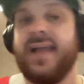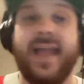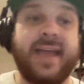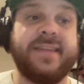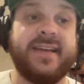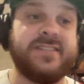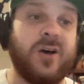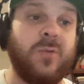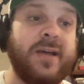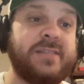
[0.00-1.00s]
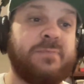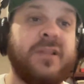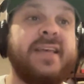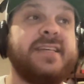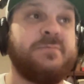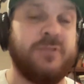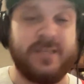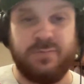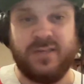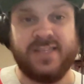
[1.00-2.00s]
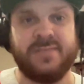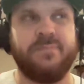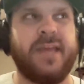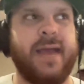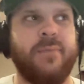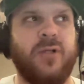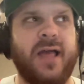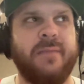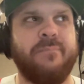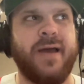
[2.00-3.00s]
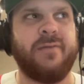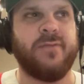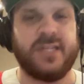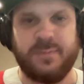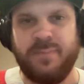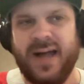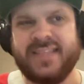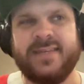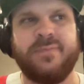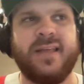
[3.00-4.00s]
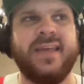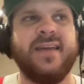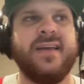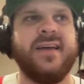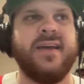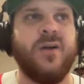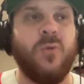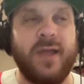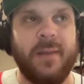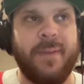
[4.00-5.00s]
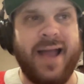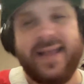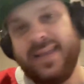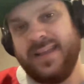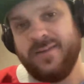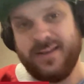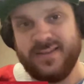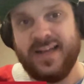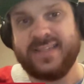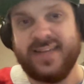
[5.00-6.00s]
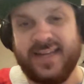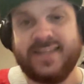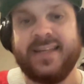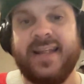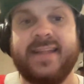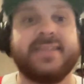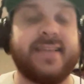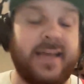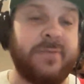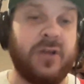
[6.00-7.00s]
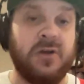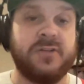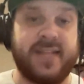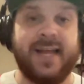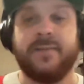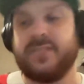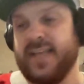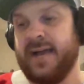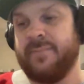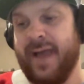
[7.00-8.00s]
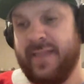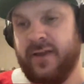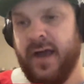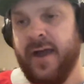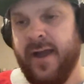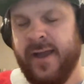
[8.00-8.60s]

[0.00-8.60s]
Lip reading: And as always, please, please, please gamble and bet responsibly. We are back here at Locked On Canadiens. I am your host. I am Scott Matla.